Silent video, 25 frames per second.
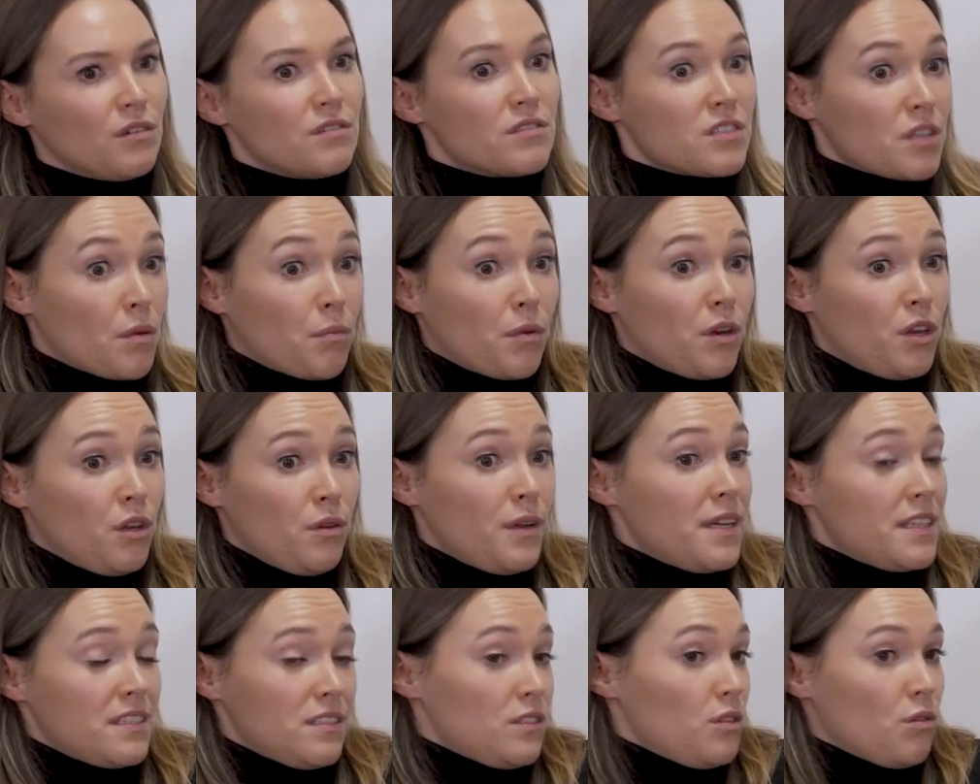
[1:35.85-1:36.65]
someone
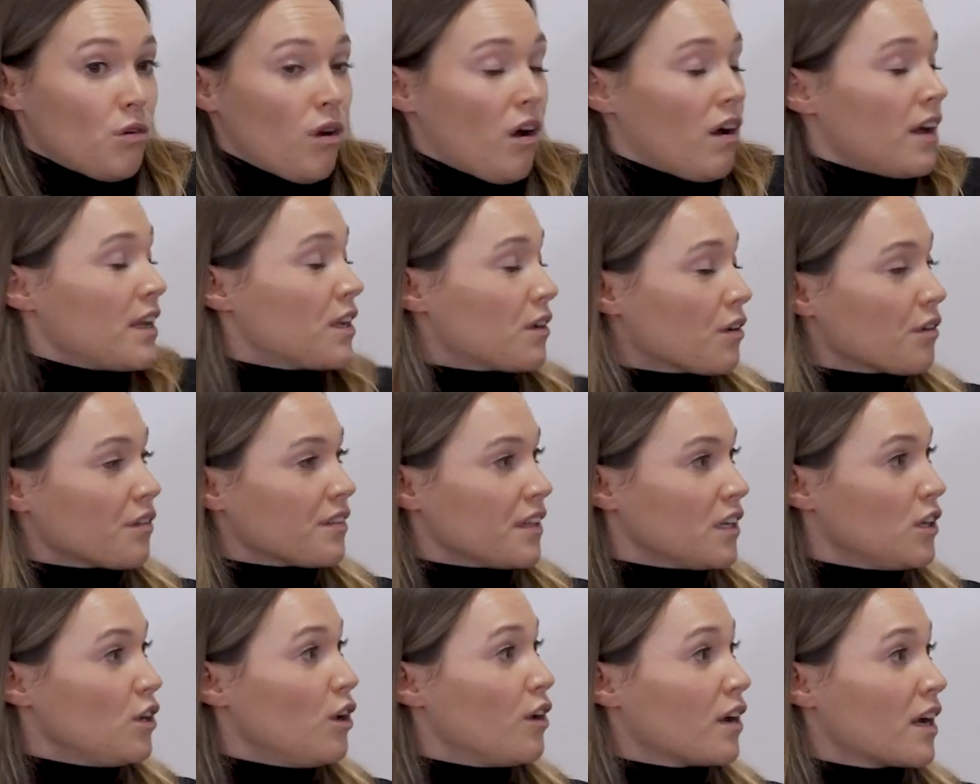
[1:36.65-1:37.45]
who is your
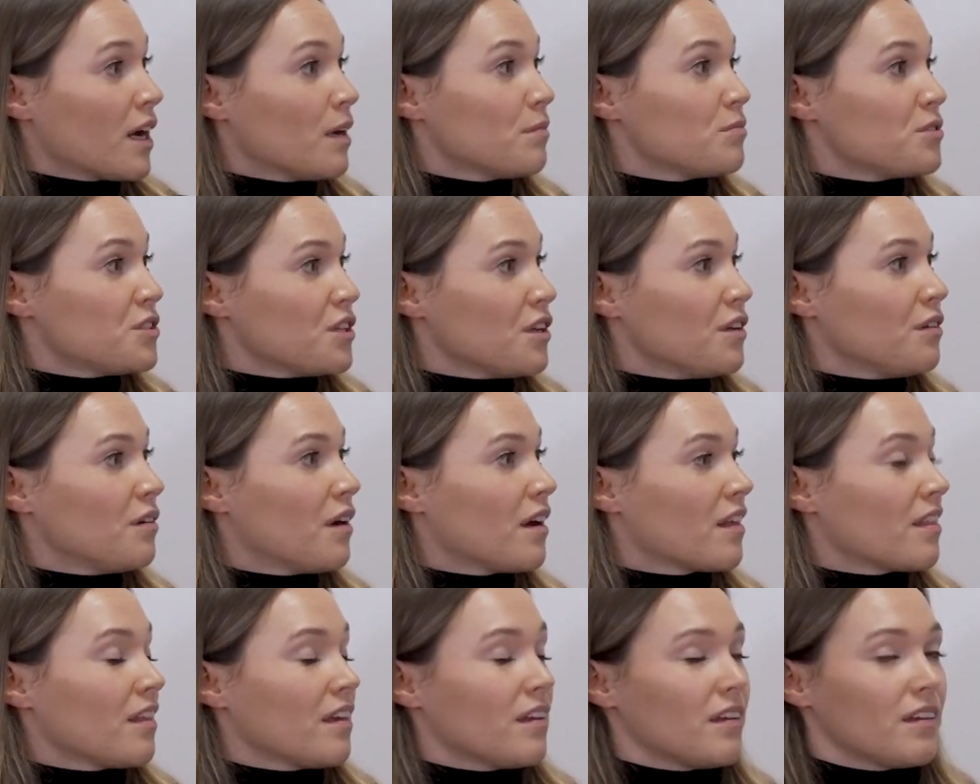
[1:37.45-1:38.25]
icon and you look up
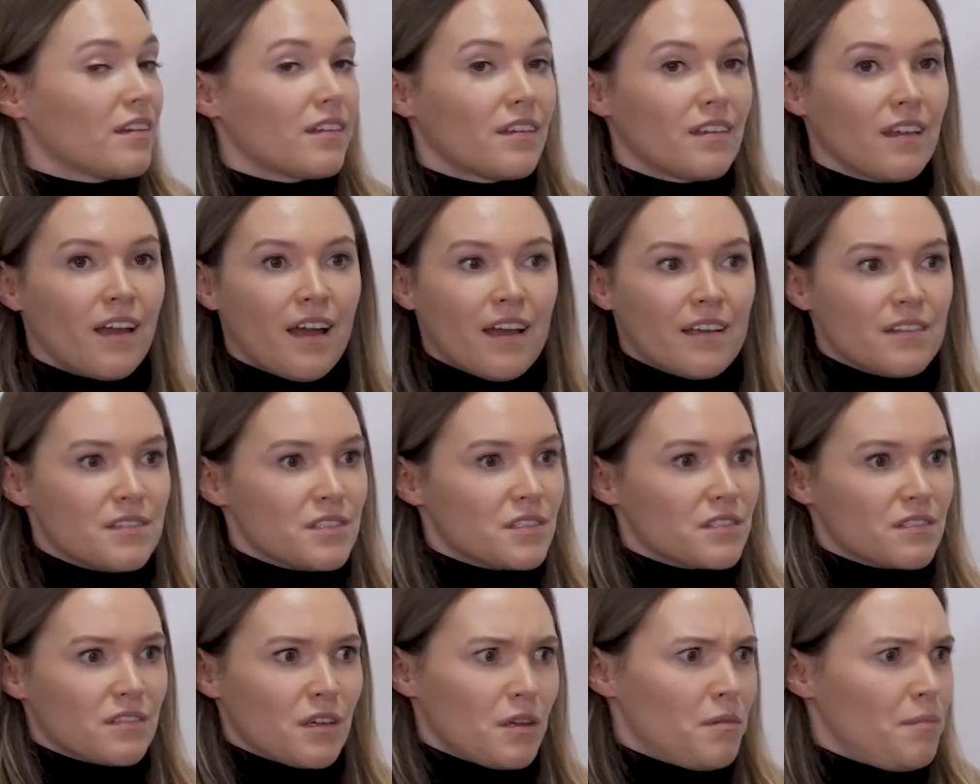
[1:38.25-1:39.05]
to, I think,
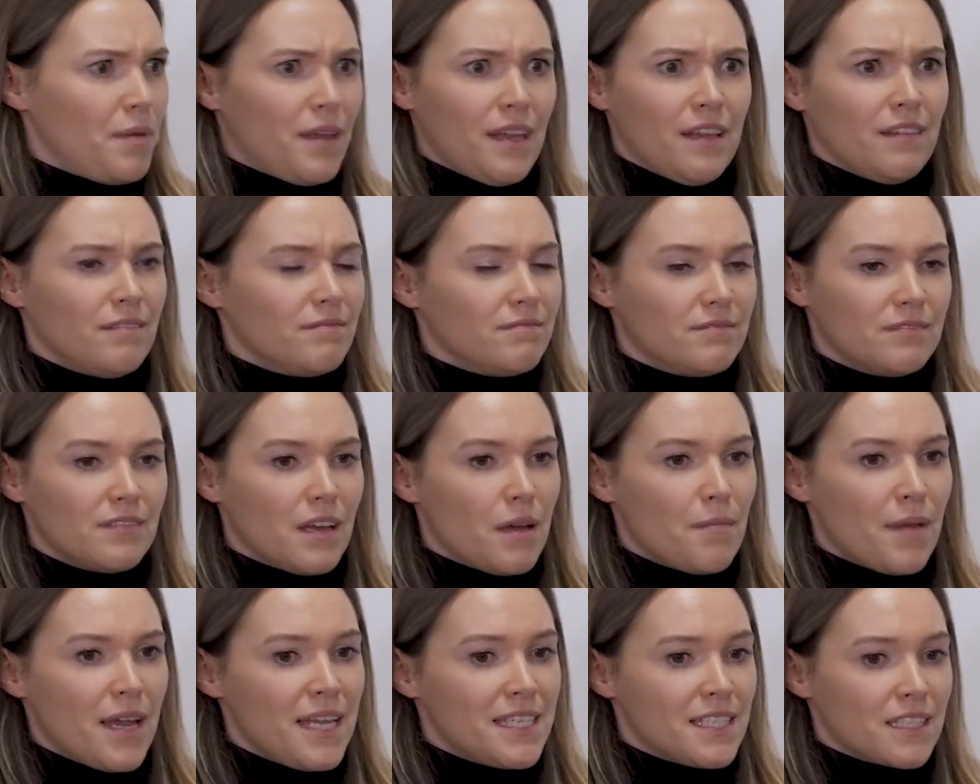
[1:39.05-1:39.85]
it's going to be
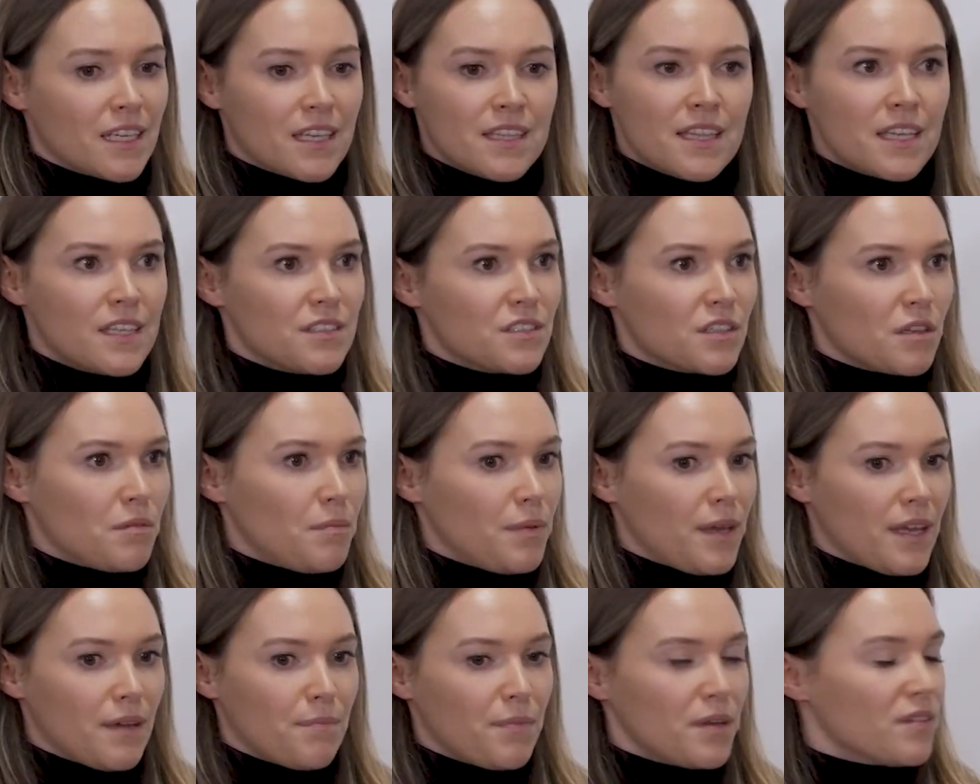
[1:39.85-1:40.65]
amazing. I think it's going
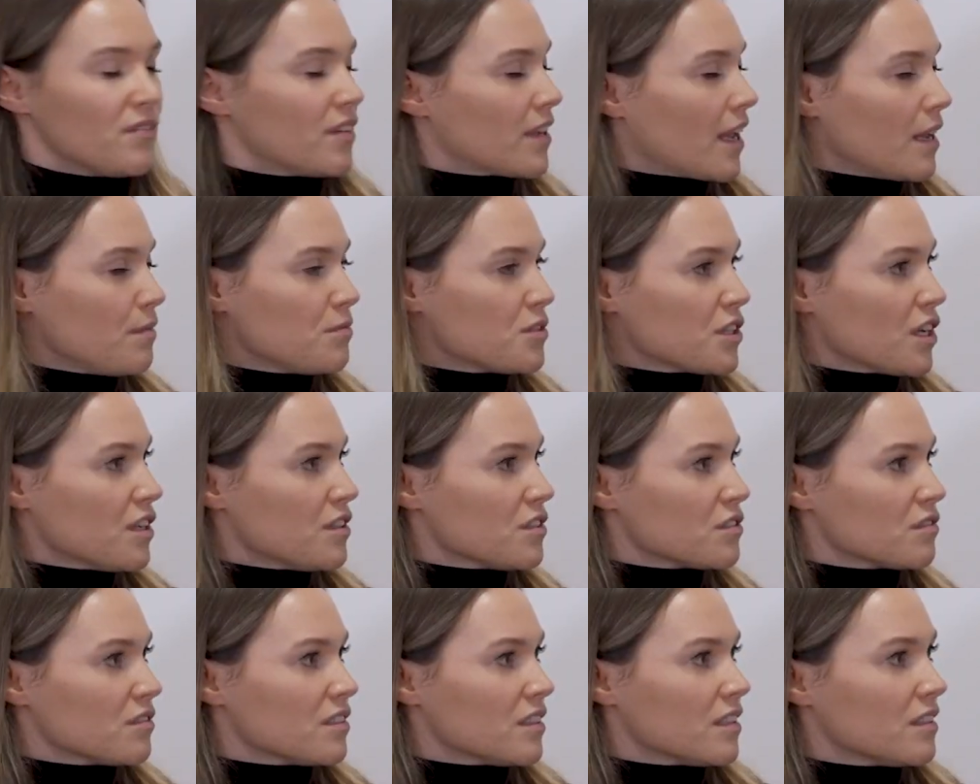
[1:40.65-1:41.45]
to be a bit of a game
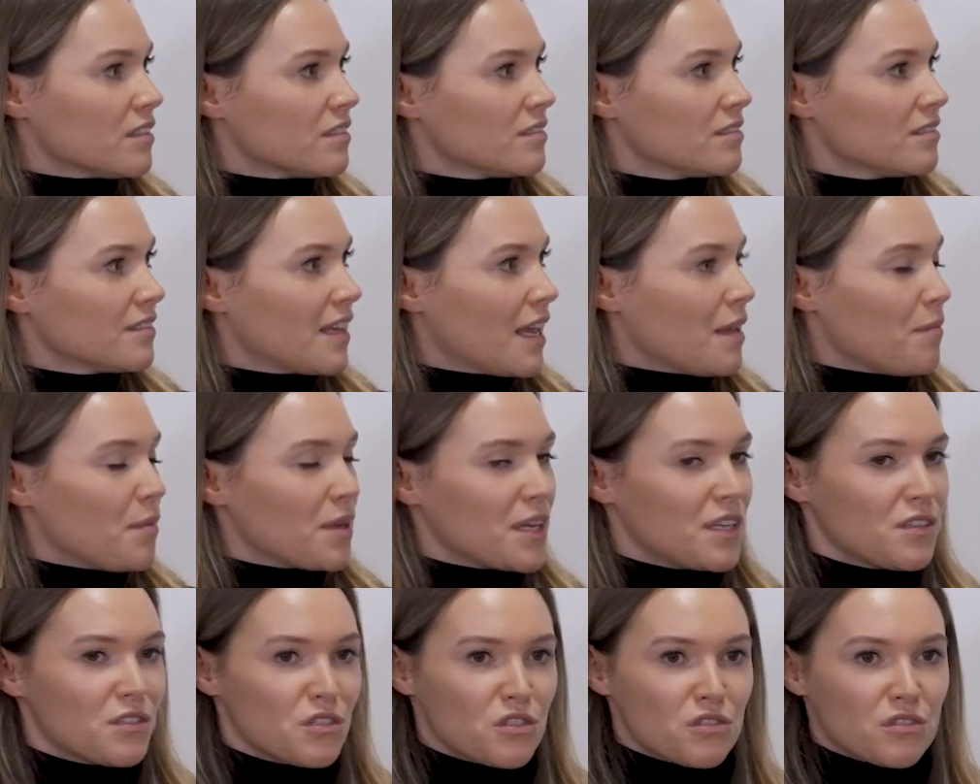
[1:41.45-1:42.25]
changer in the
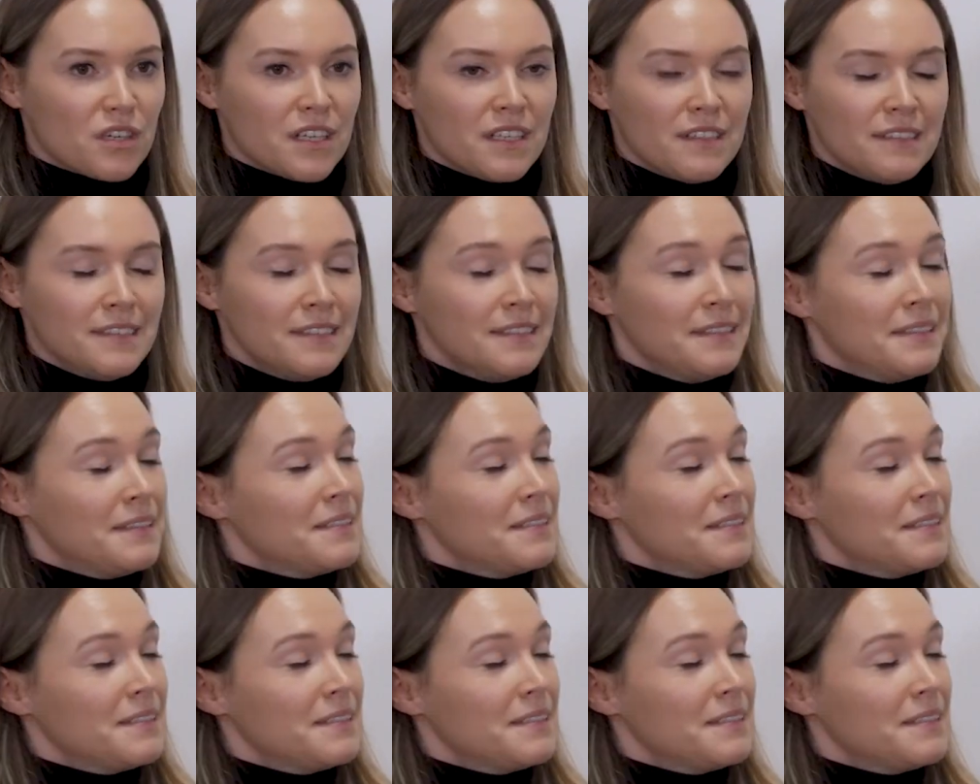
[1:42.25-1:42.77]
gaming industry.